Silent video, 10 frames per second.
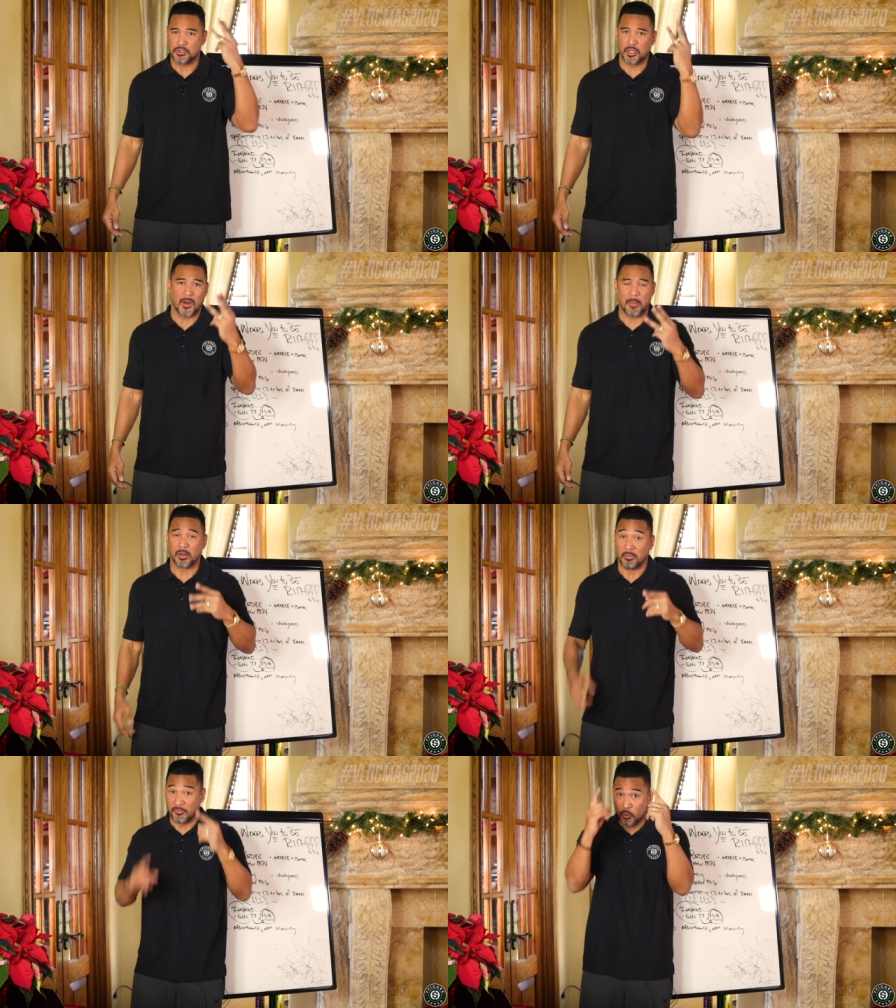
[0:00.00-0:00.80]
I was going to
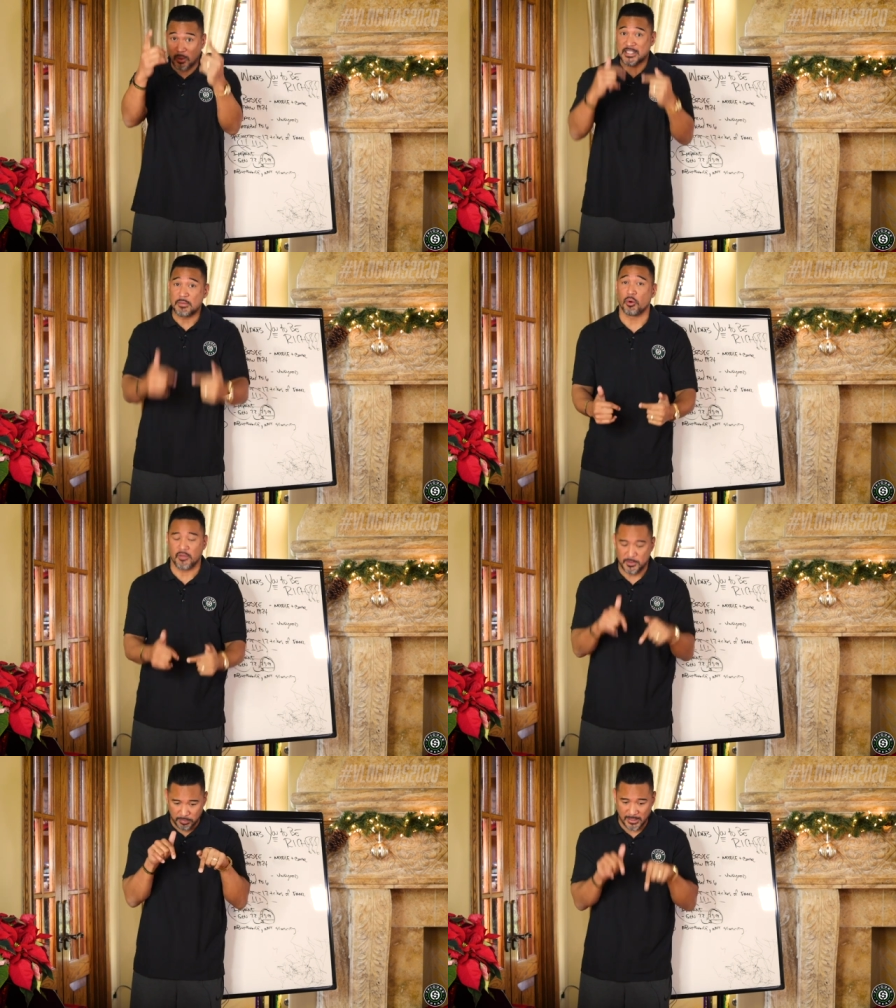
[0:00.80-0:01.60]
wrap it up. But if you want to see
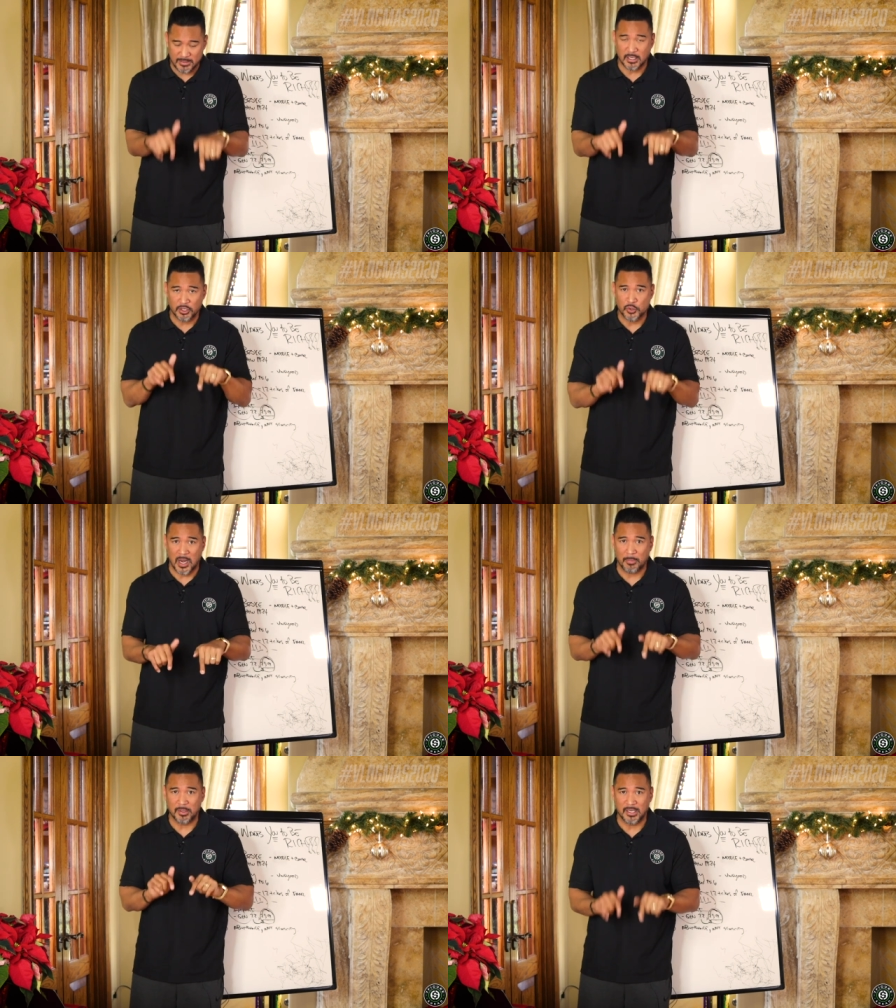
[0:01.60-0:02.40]
more of this, please
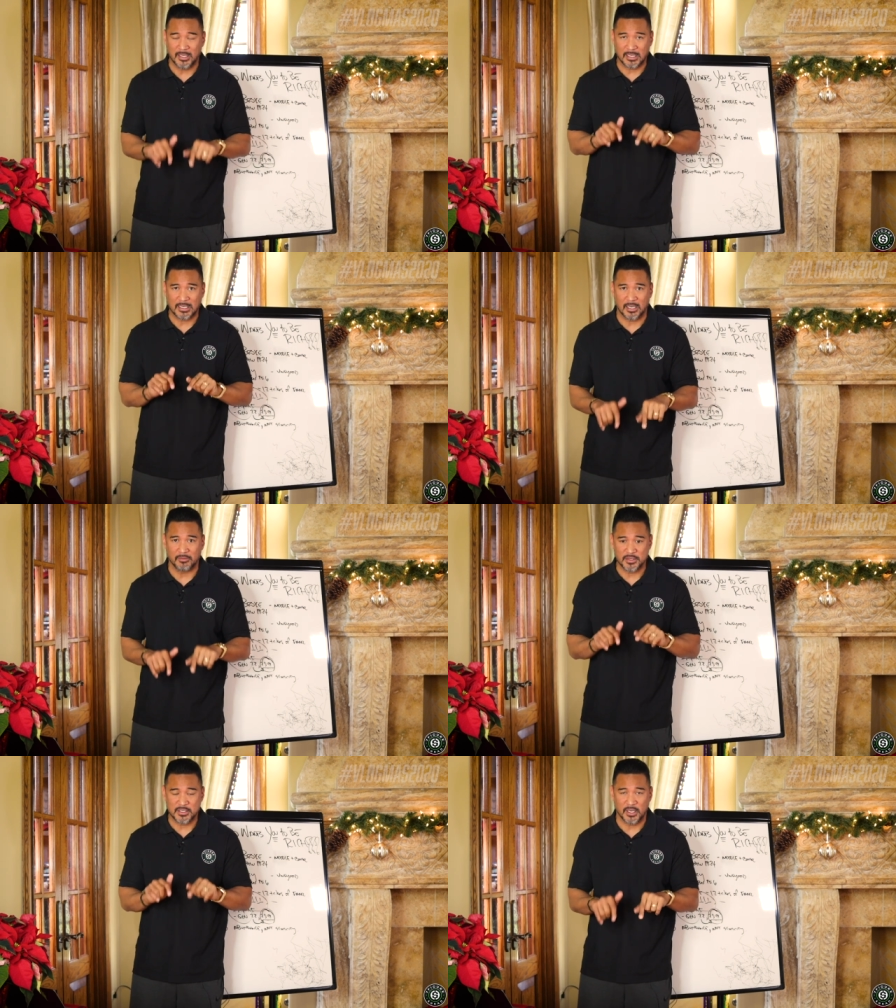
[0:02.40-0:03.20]
drop it in the
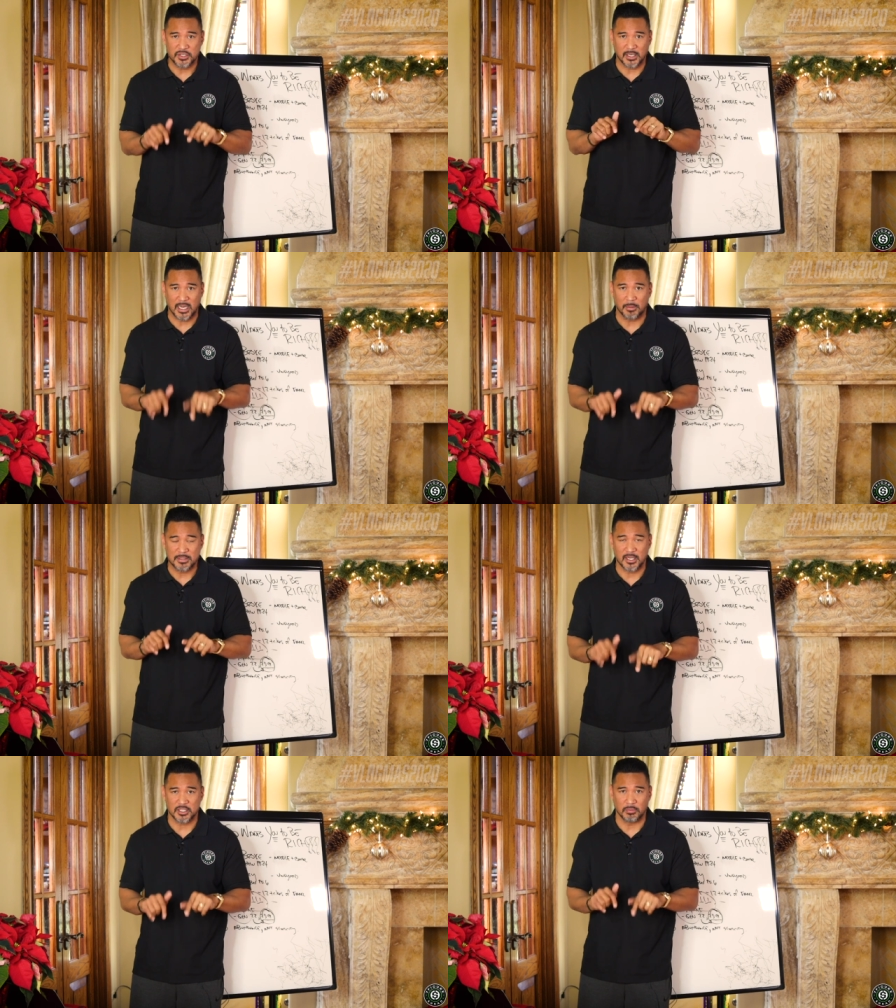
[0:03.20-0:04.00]
conversation, the
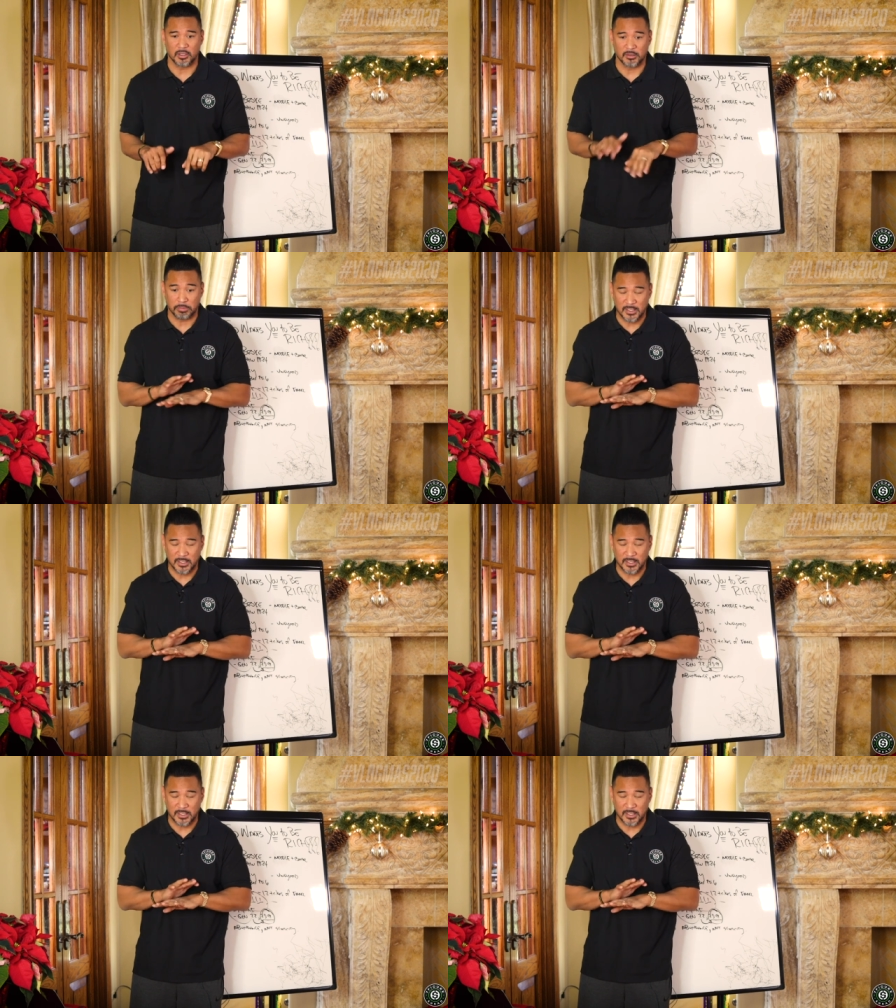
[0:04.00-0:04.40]
comment section below.